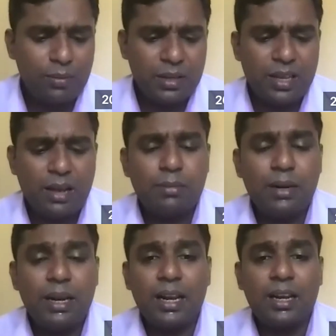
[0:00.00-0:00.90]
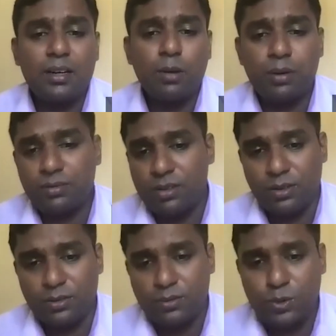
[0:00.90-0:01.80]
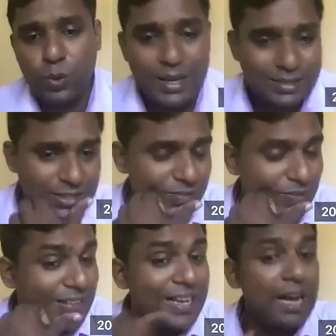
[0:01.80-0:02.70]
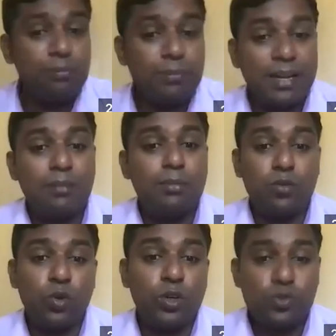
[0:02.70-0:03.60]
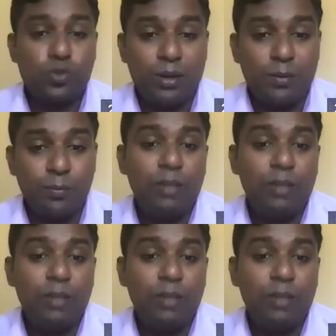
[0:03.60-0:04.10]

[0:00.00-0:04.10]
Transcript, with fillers: Measure umbilical artery Doppler flow to assess whether umbilical blood flow is normal.